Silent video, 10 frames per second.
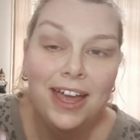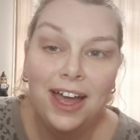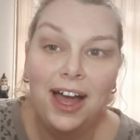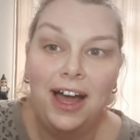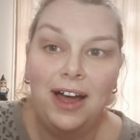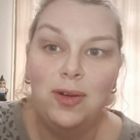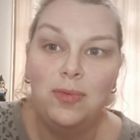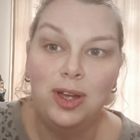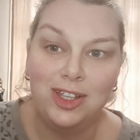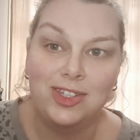
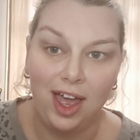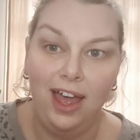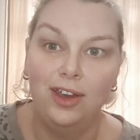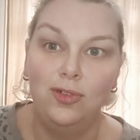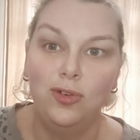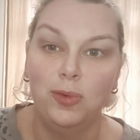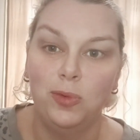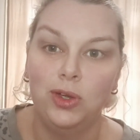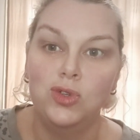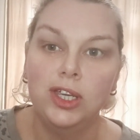It's hard from a
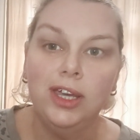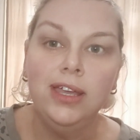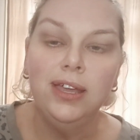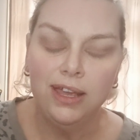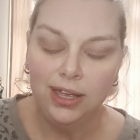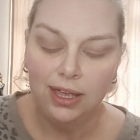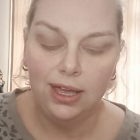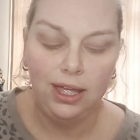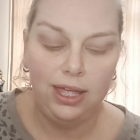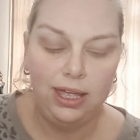wheelchair,
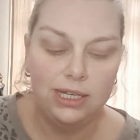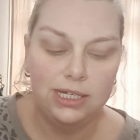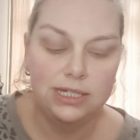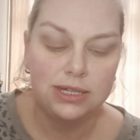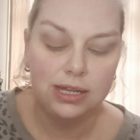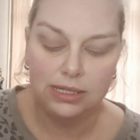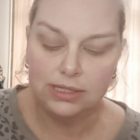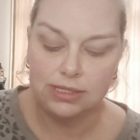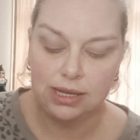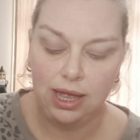and
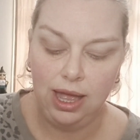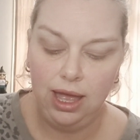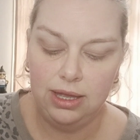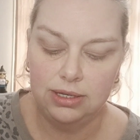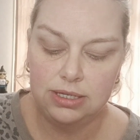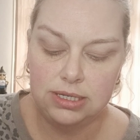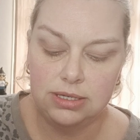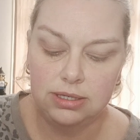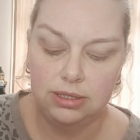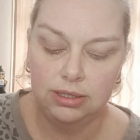it's hard
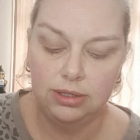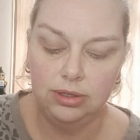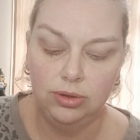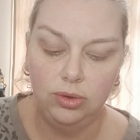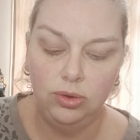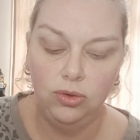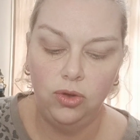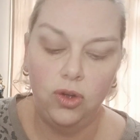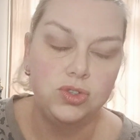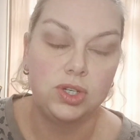
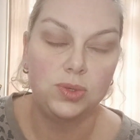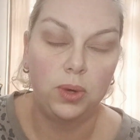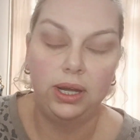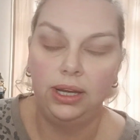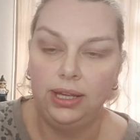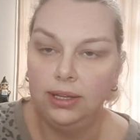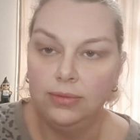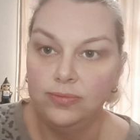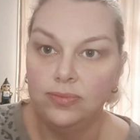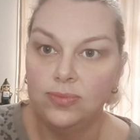on just one leg
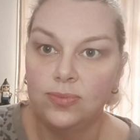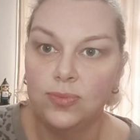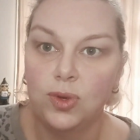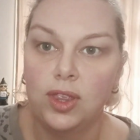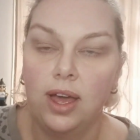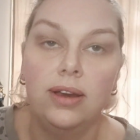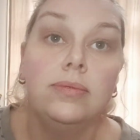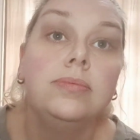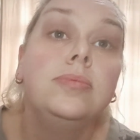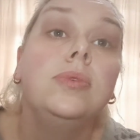without,
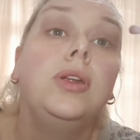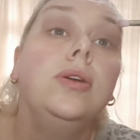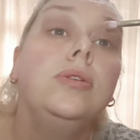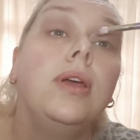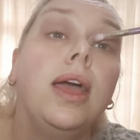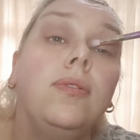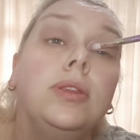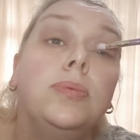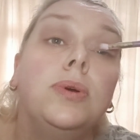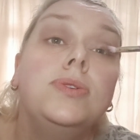you know, having
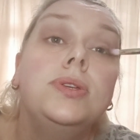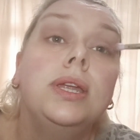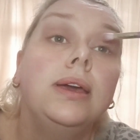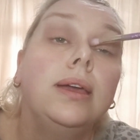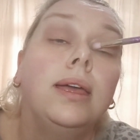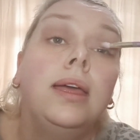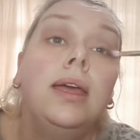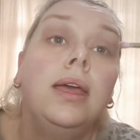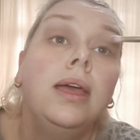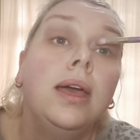the prosthetic.
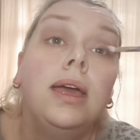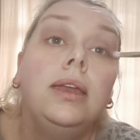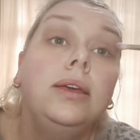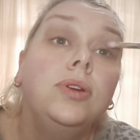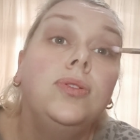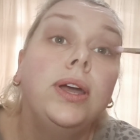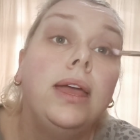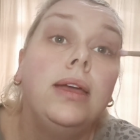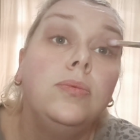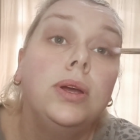And even if I
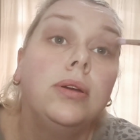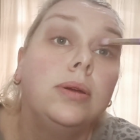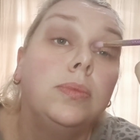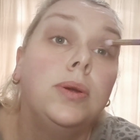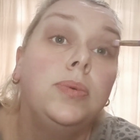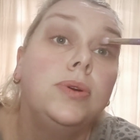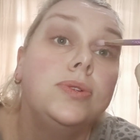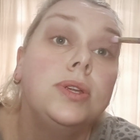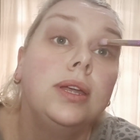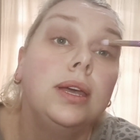am wearing my
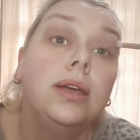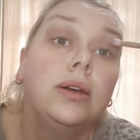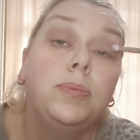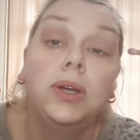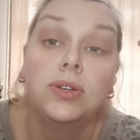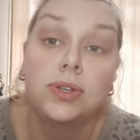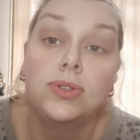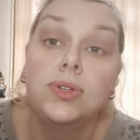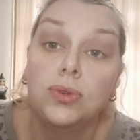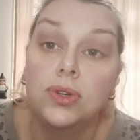prosthetic, because I
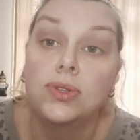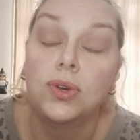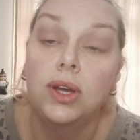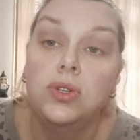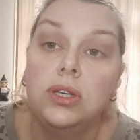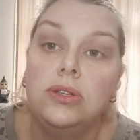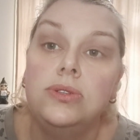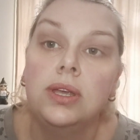still use crutches,